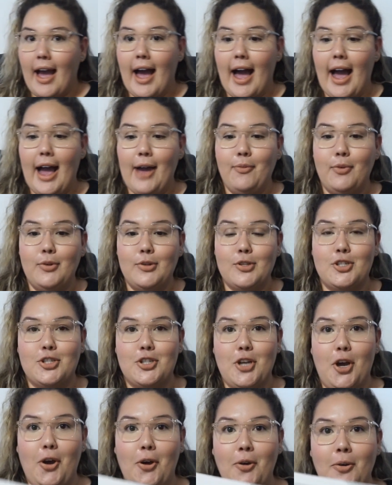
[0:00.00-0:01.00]
I will
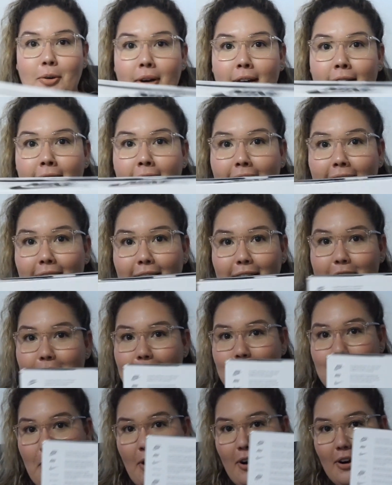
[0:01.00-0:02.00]
show
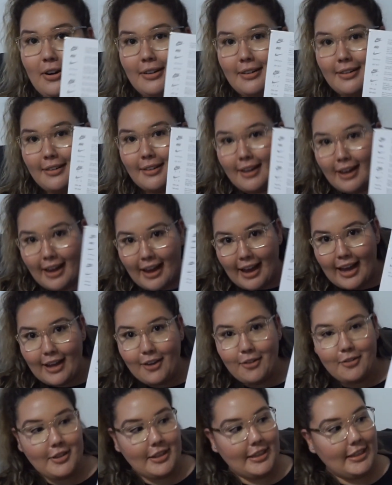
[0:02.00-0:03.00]
this part. I
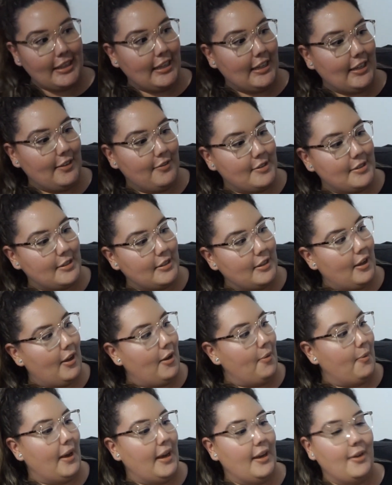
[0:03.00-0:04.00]
don't think it gives
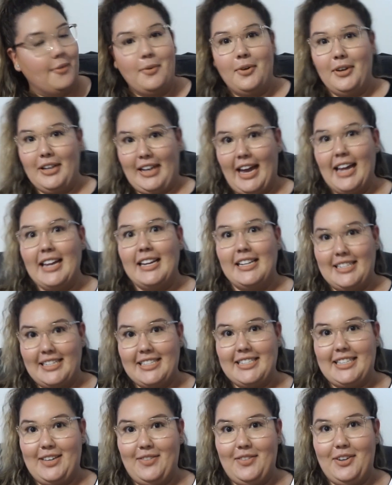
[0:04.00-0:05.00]
away, well, it kind of
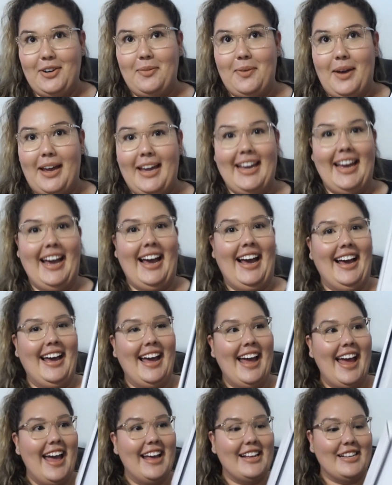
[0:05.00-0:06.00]
does give it away.
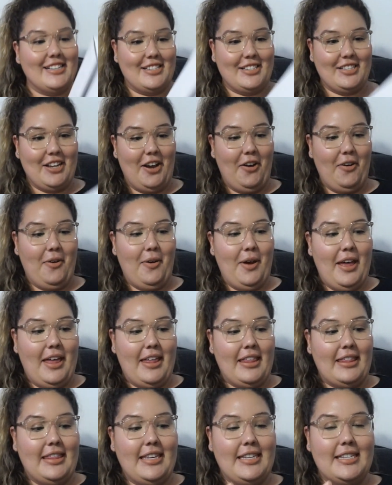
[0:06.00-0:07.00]
So
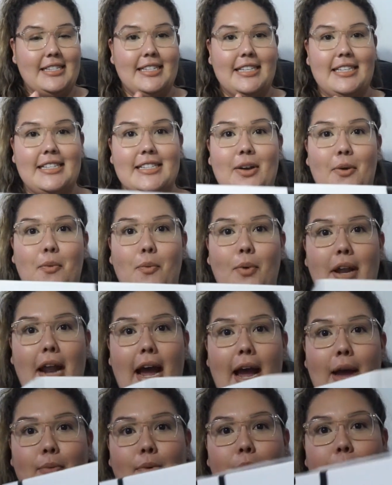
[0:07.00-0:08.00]
this is what
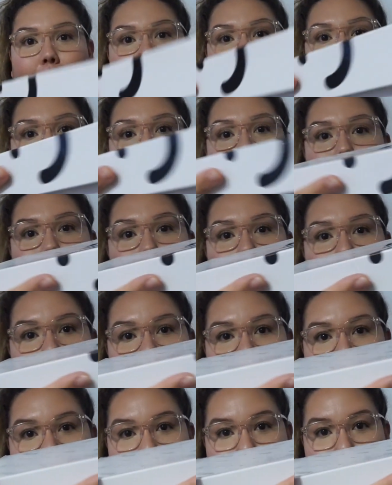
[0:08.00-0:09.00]
I will be
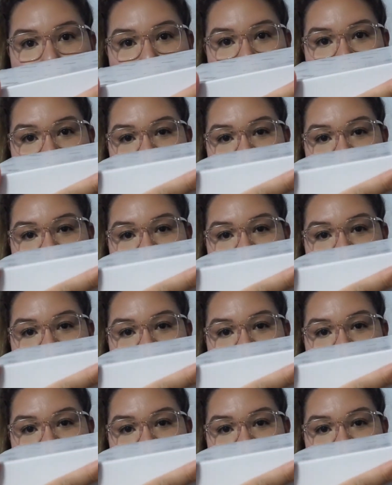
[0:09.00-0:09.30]
unboxing